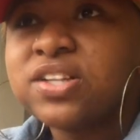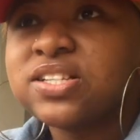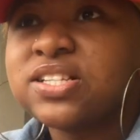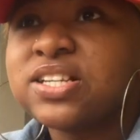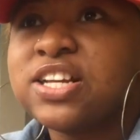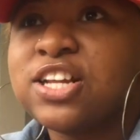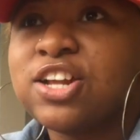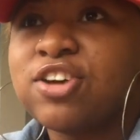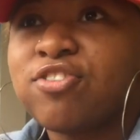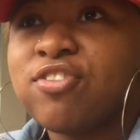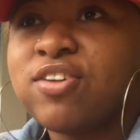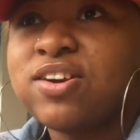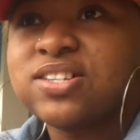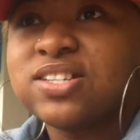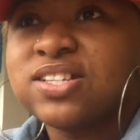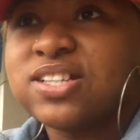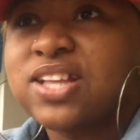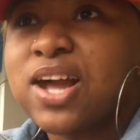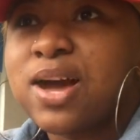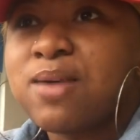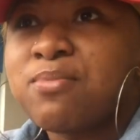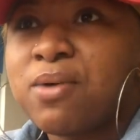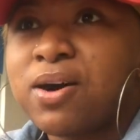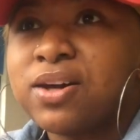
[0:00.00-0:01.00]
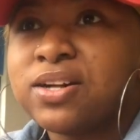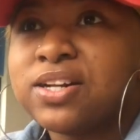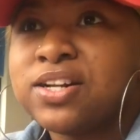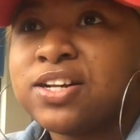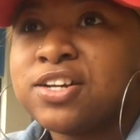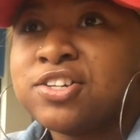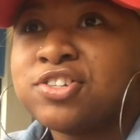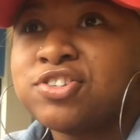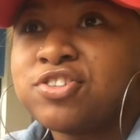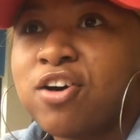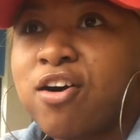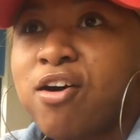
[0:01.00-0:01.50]
And the crazy thing about it
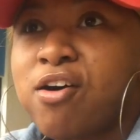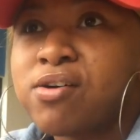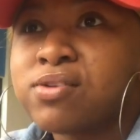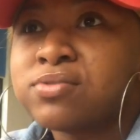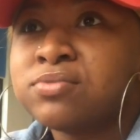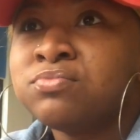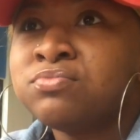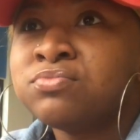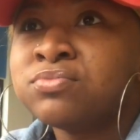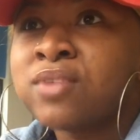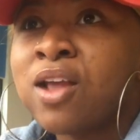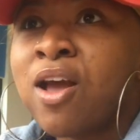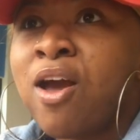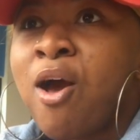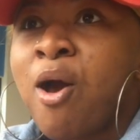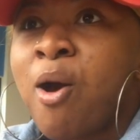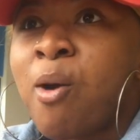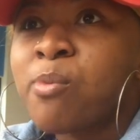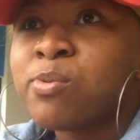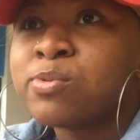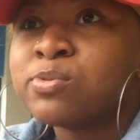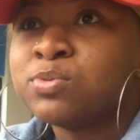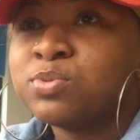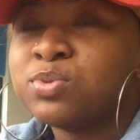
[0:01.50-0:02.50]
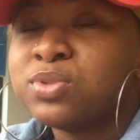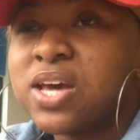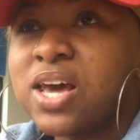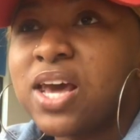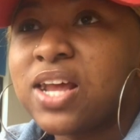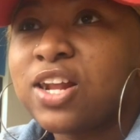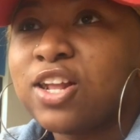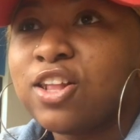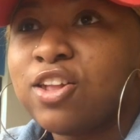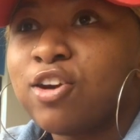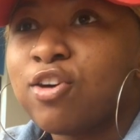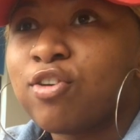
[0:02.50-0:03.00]
is, y'all, we
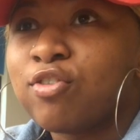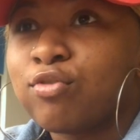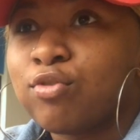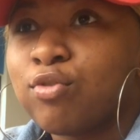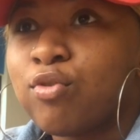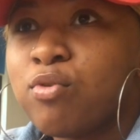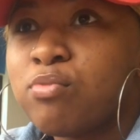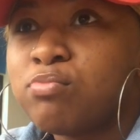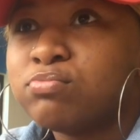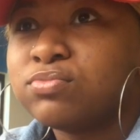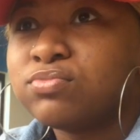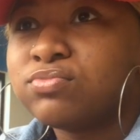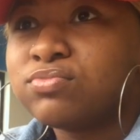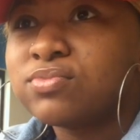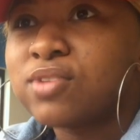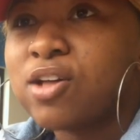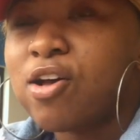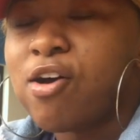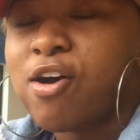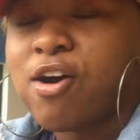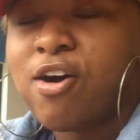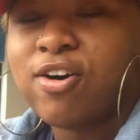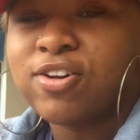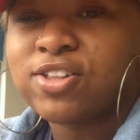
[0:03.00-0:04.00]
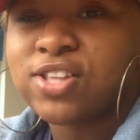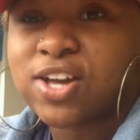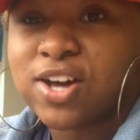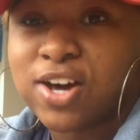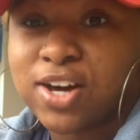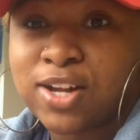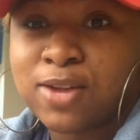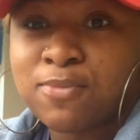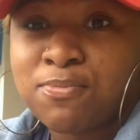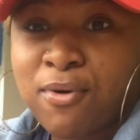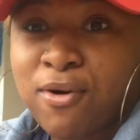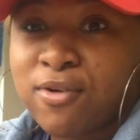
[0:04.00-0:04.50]
had a little group called the
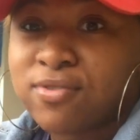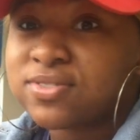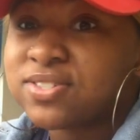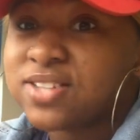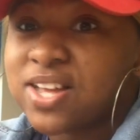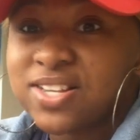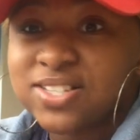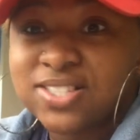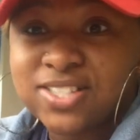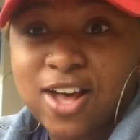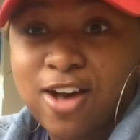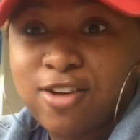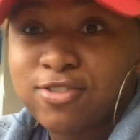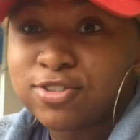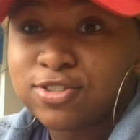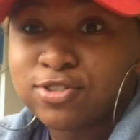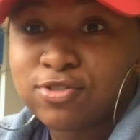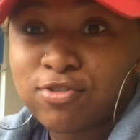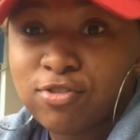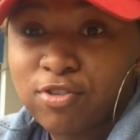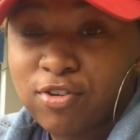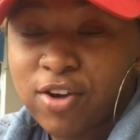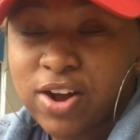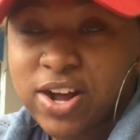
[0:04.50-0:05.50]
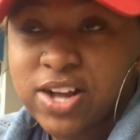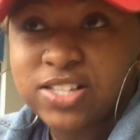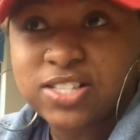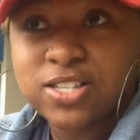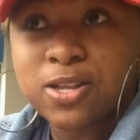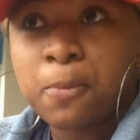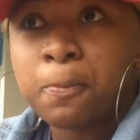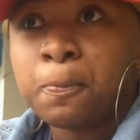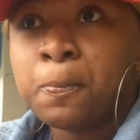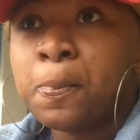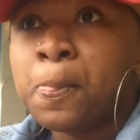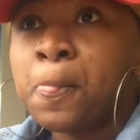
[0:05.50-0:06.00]
Gutter Punks. That sounds so
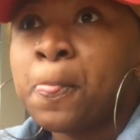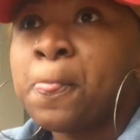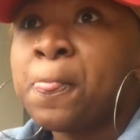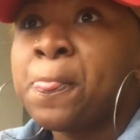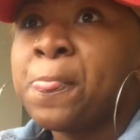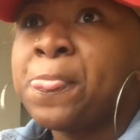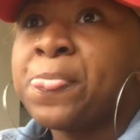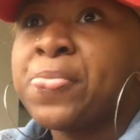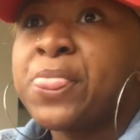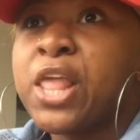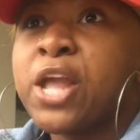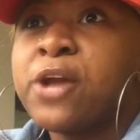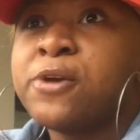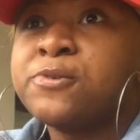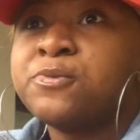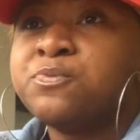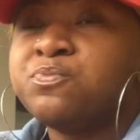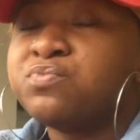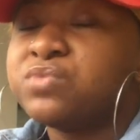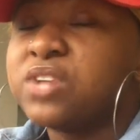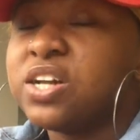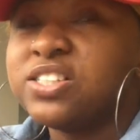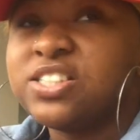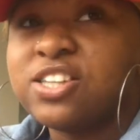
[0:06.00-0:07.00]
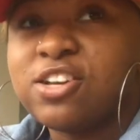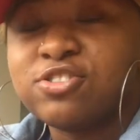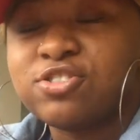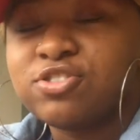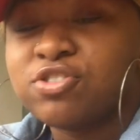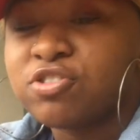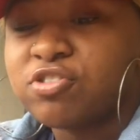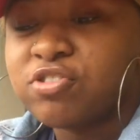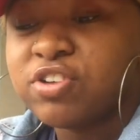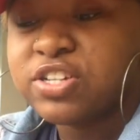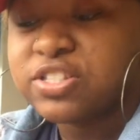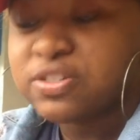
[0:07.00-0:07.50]
crazy, but that
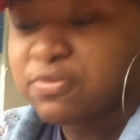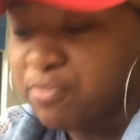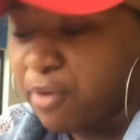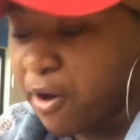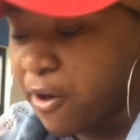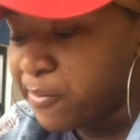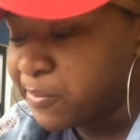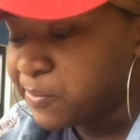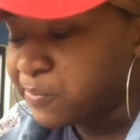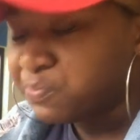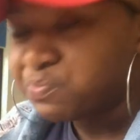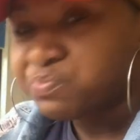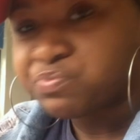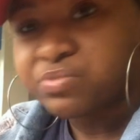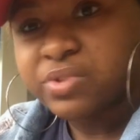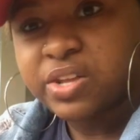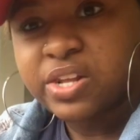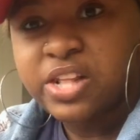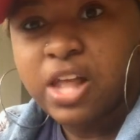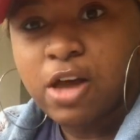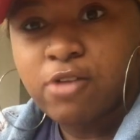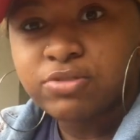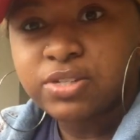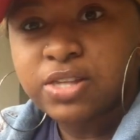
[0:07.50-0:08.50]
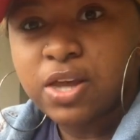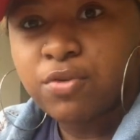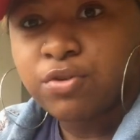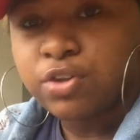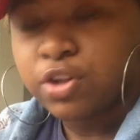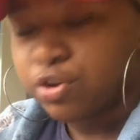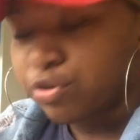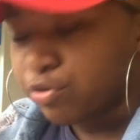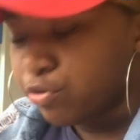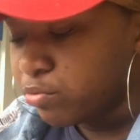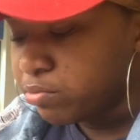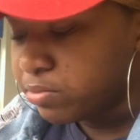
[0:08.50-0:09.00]
was our
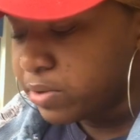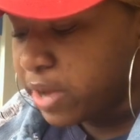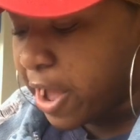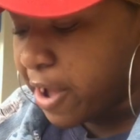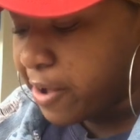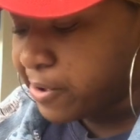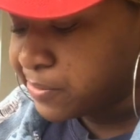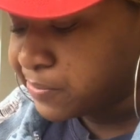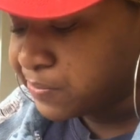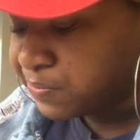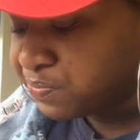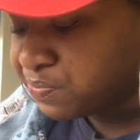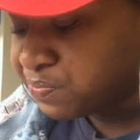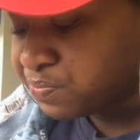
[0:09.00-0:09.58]
little group name.